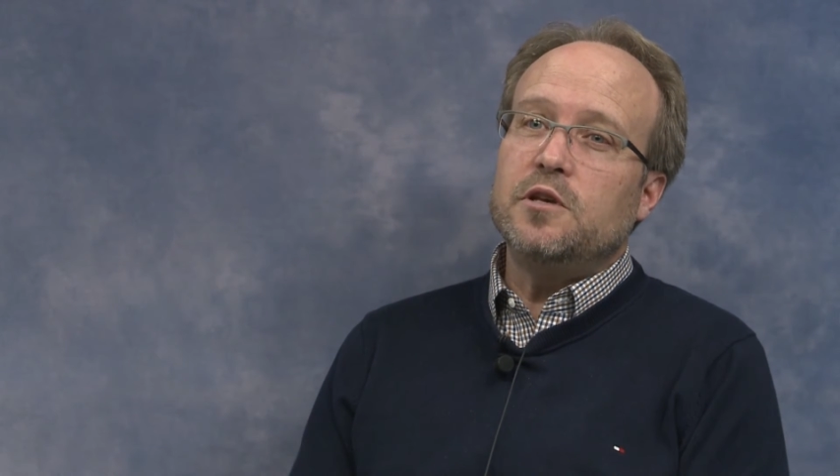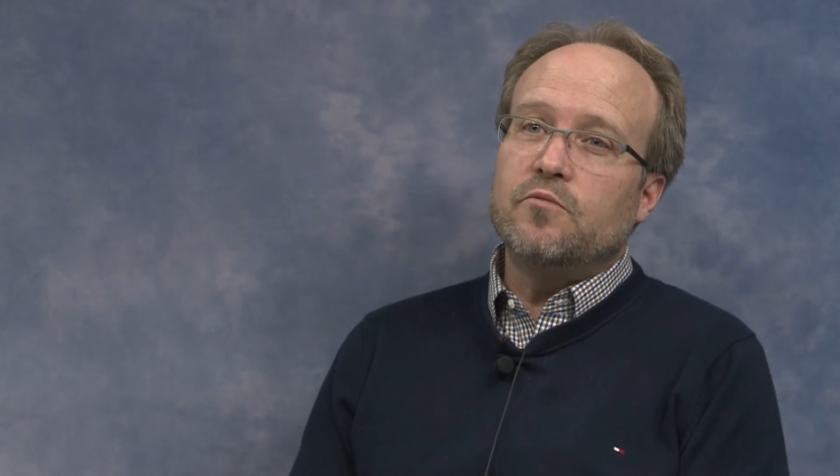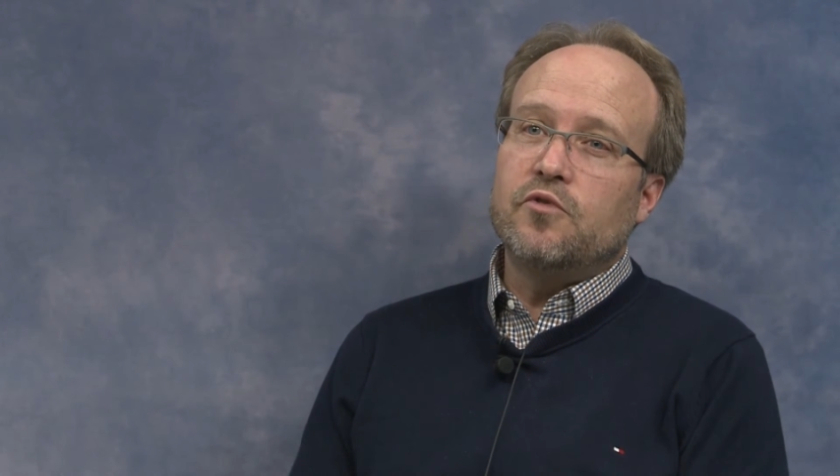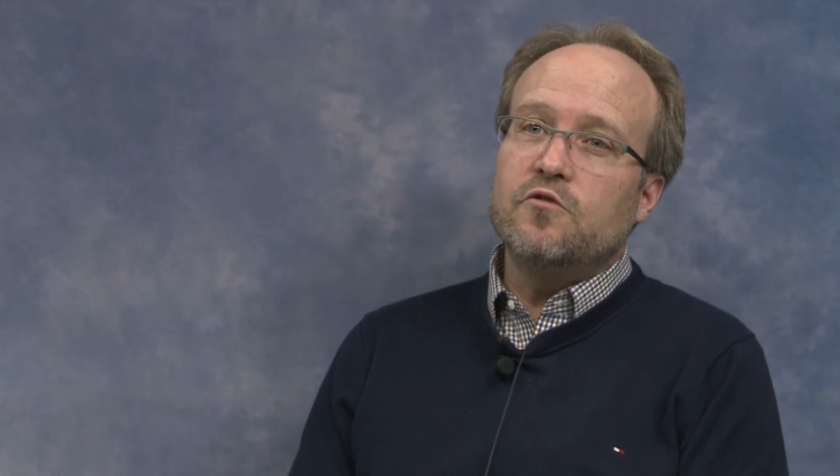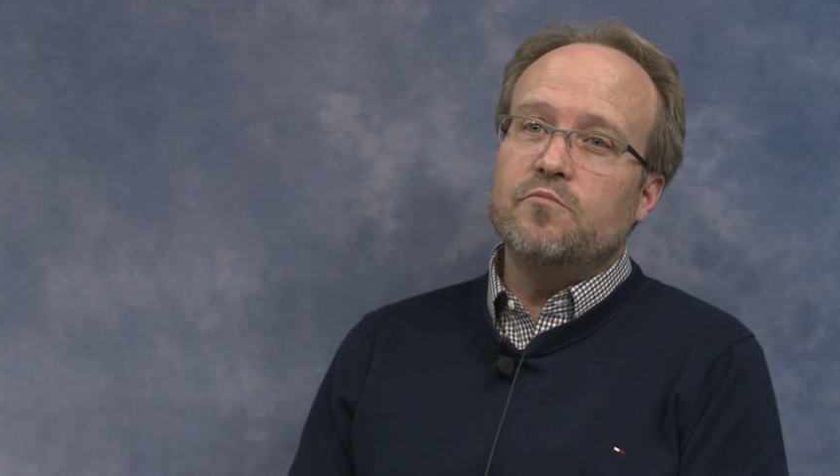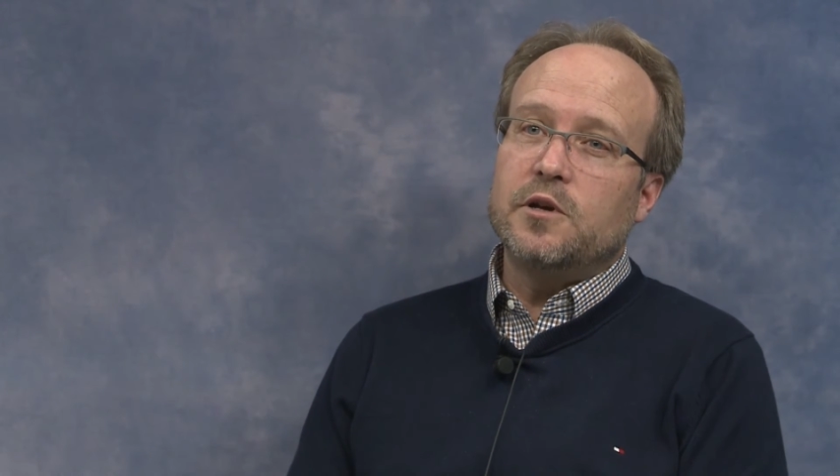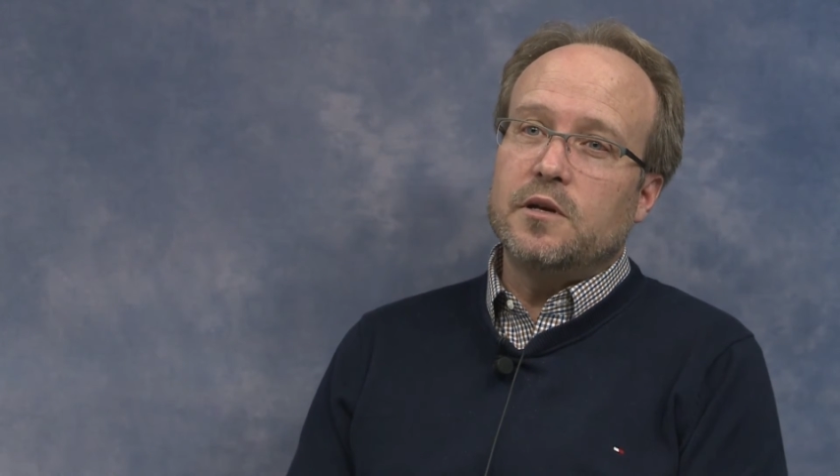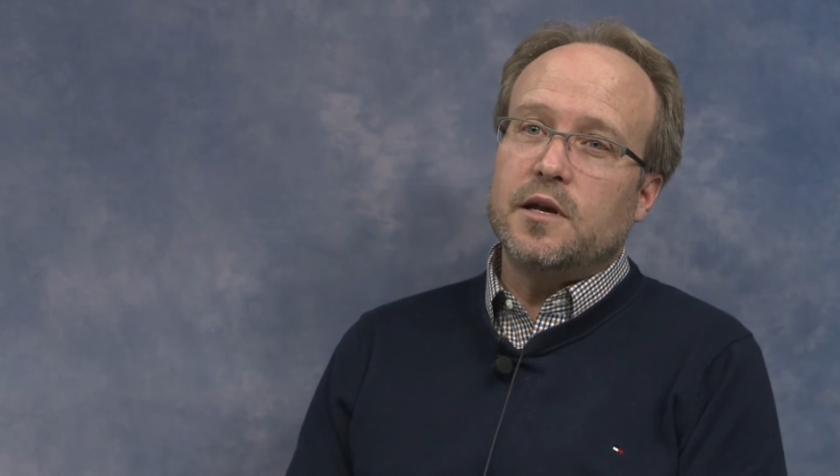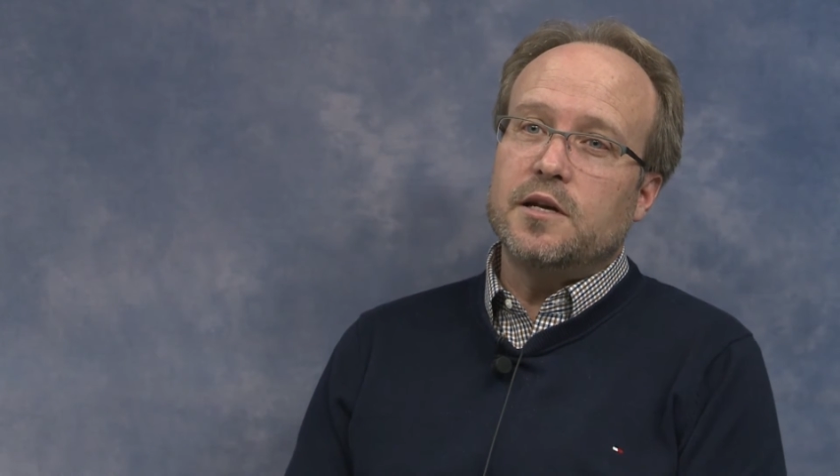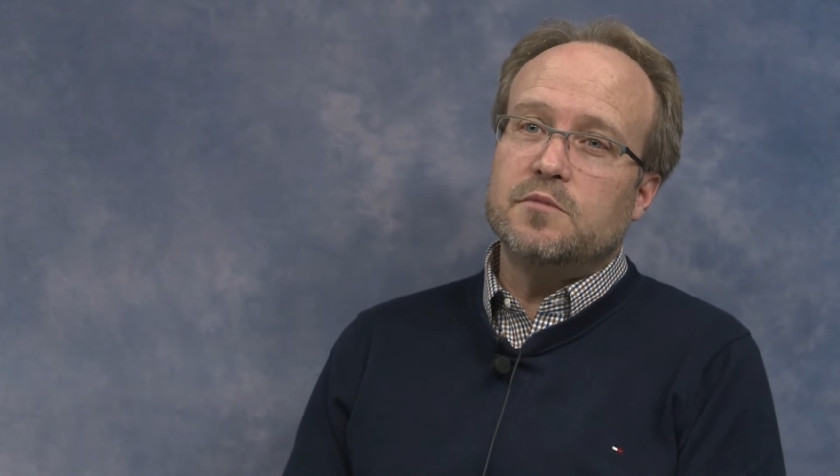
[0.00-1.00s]
improvement
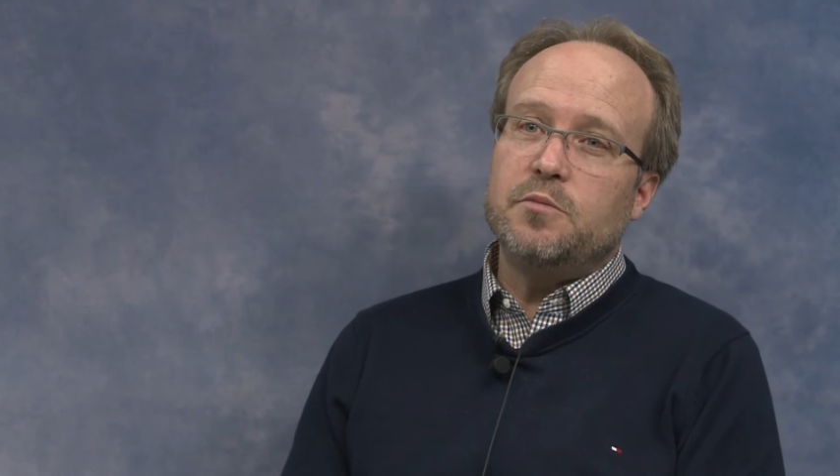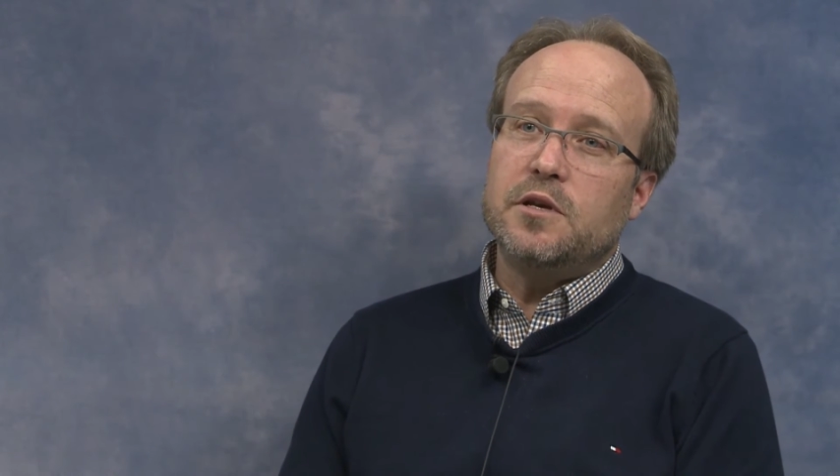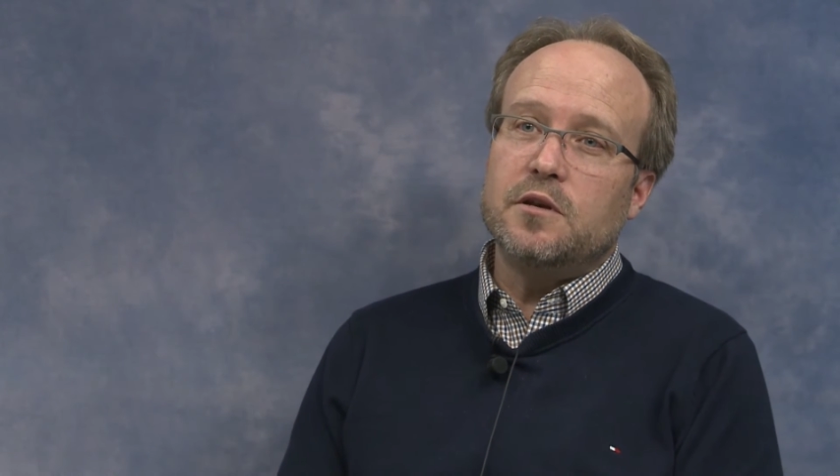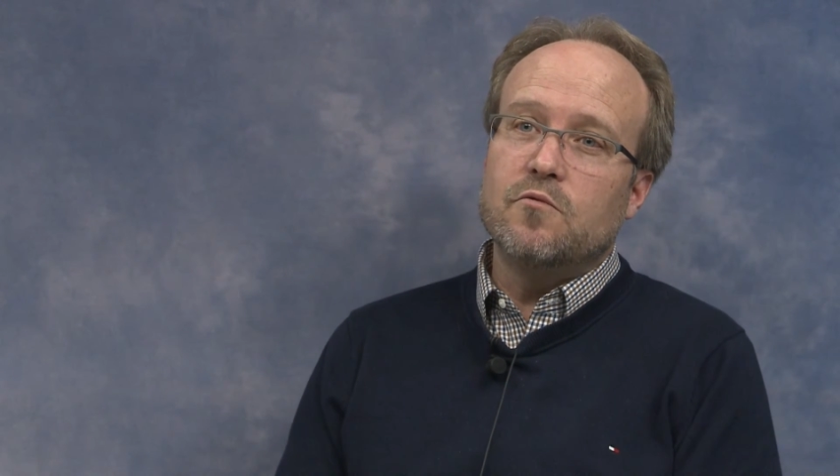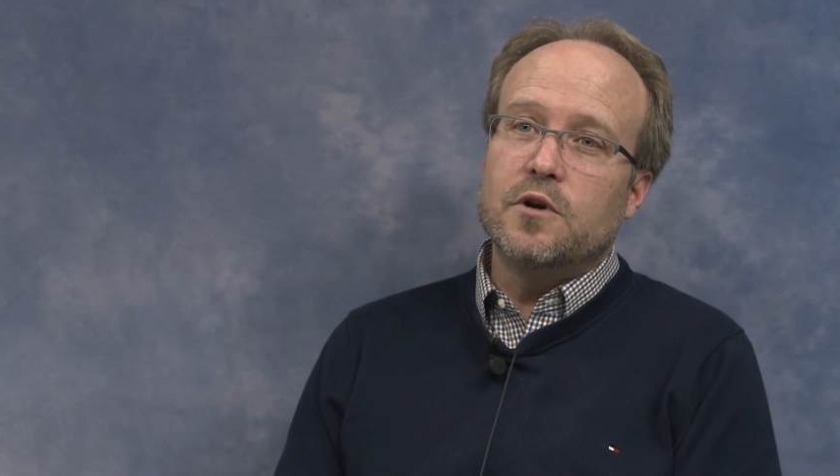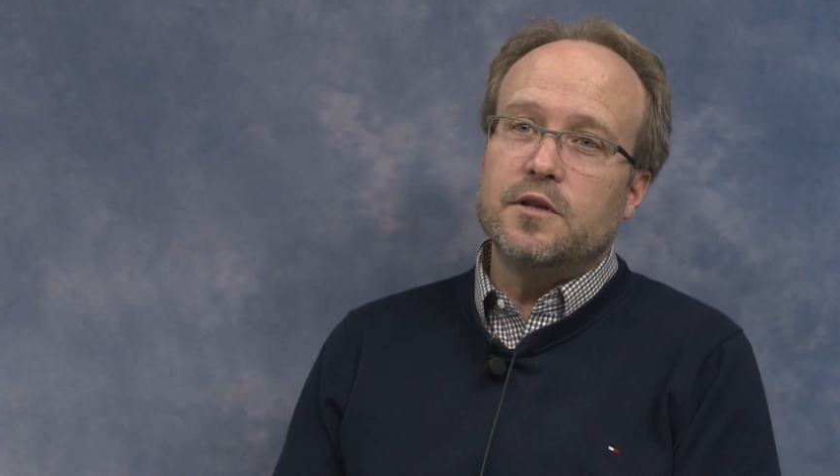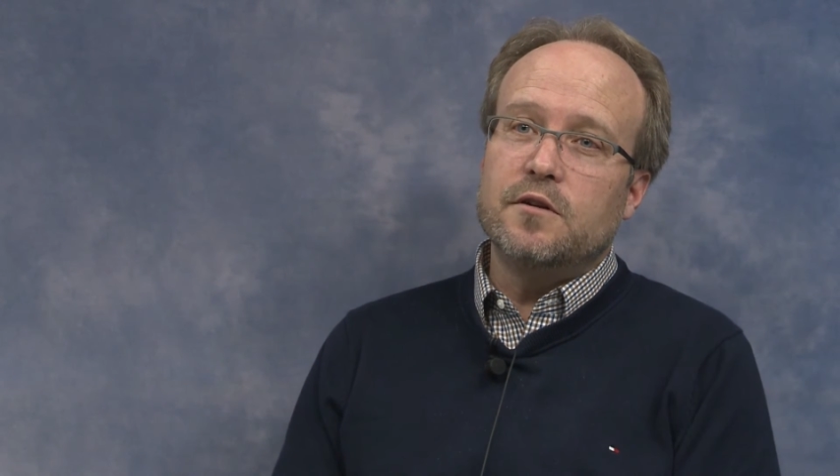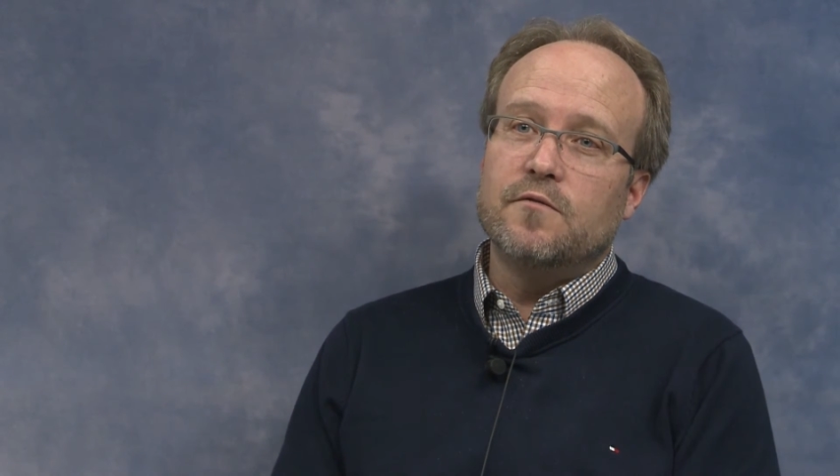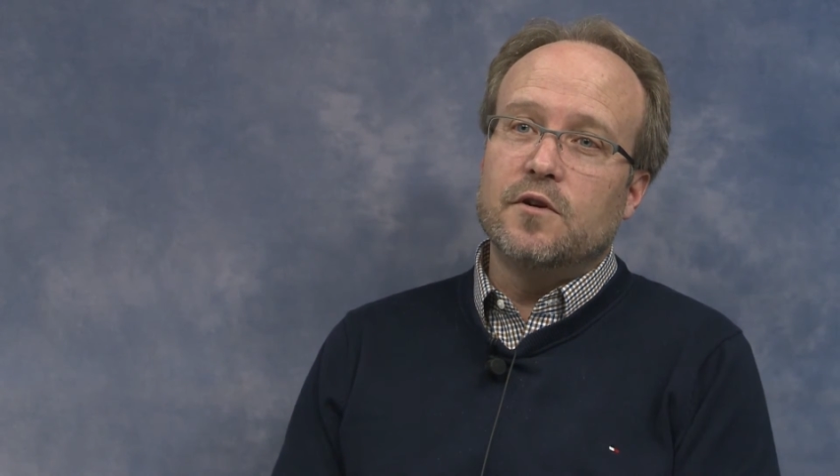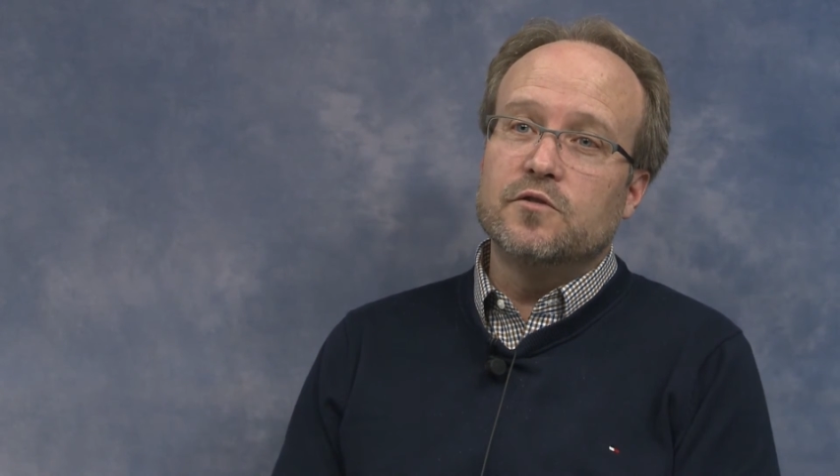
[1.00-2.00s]
as being one that
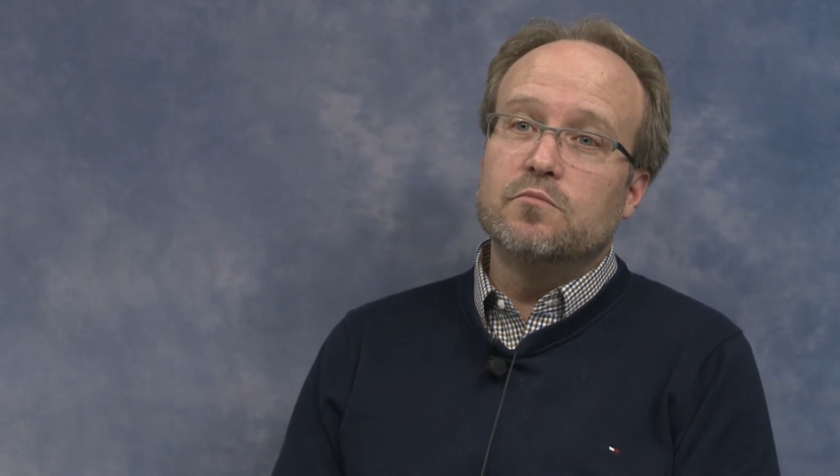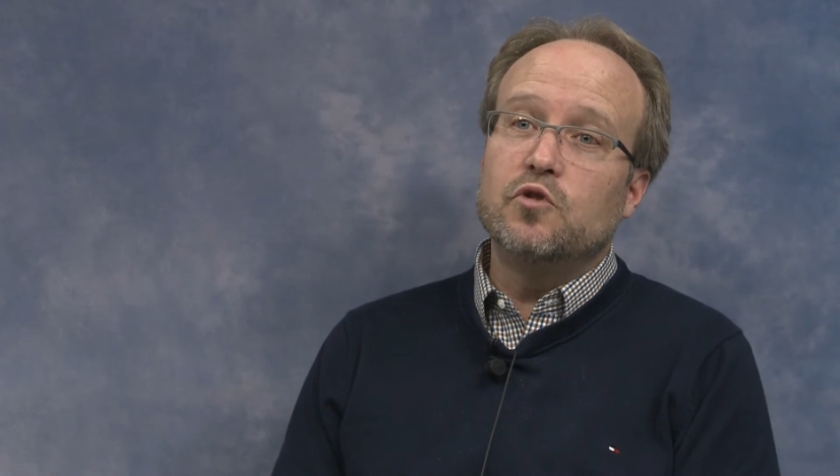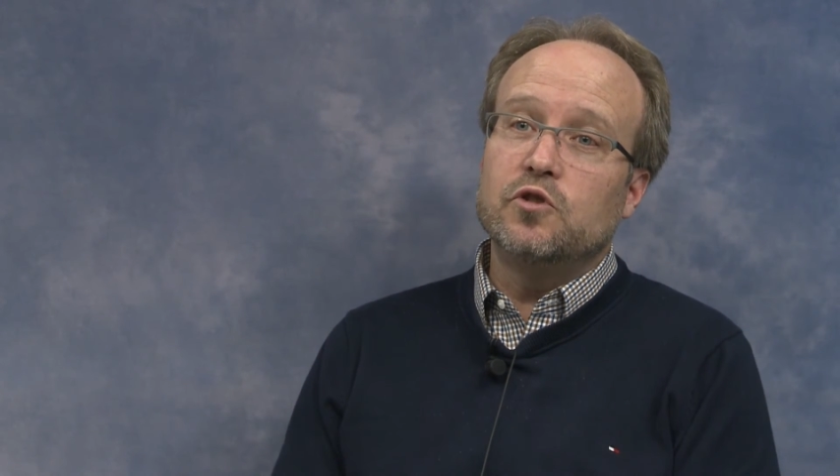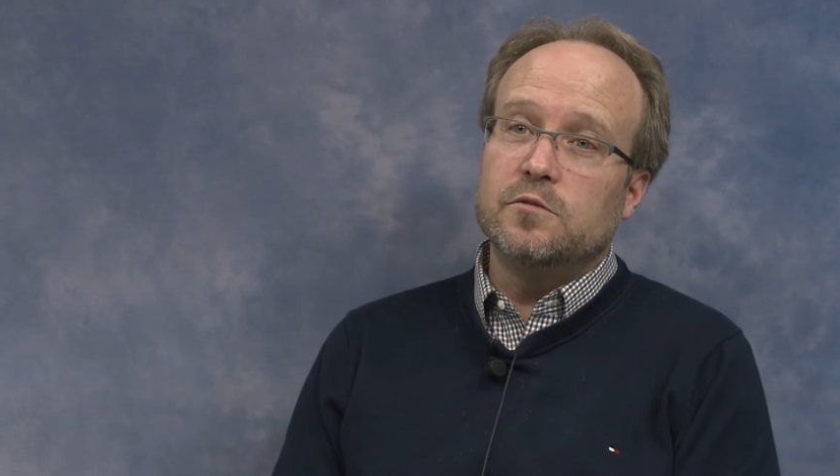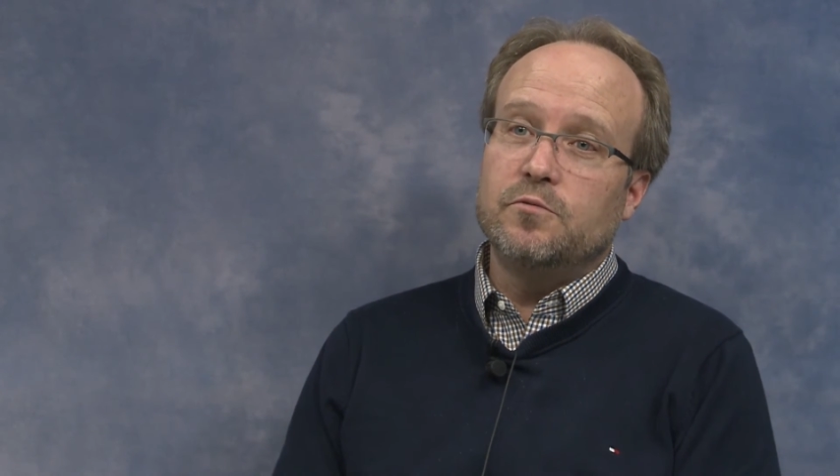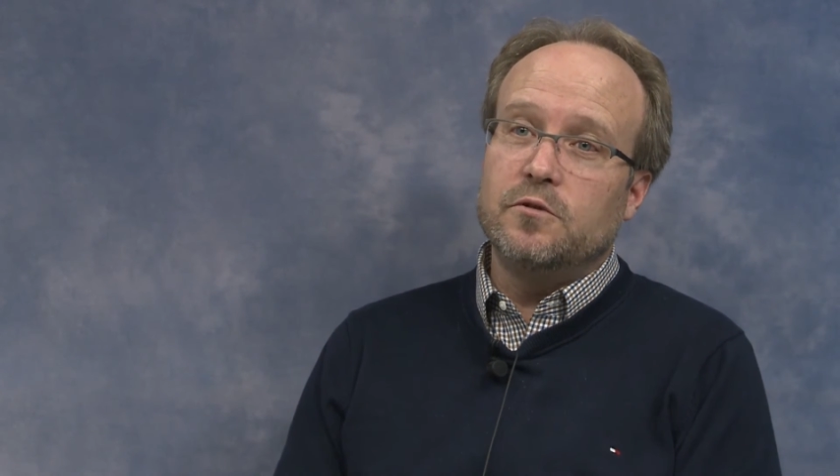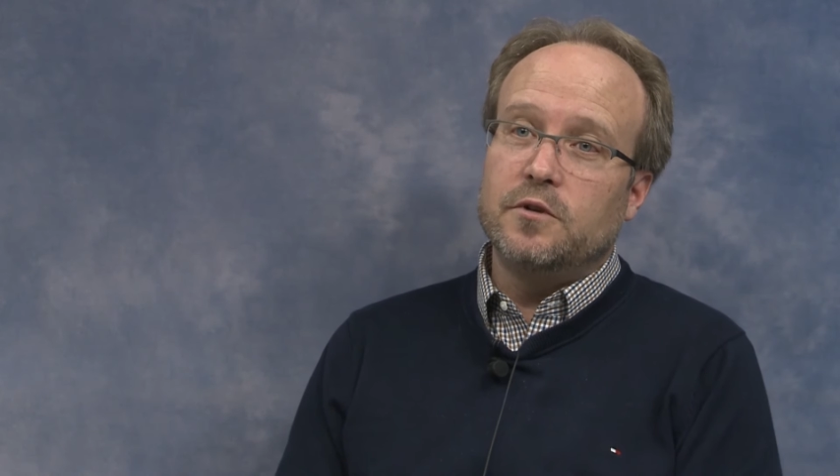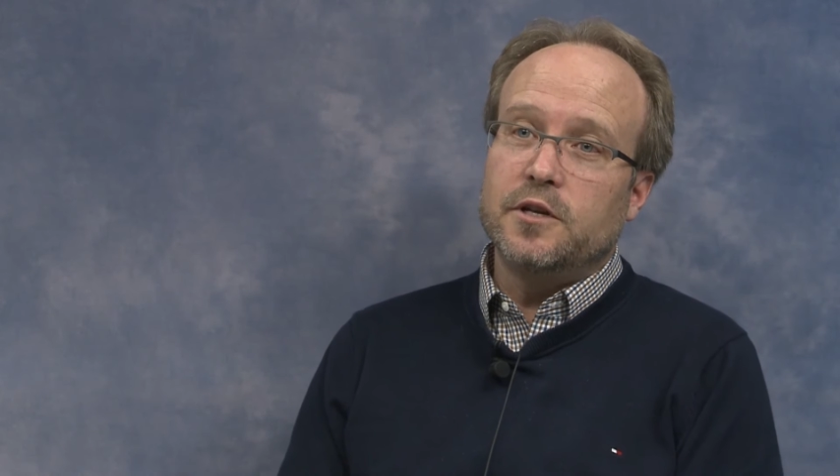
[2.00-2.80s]
involves multiple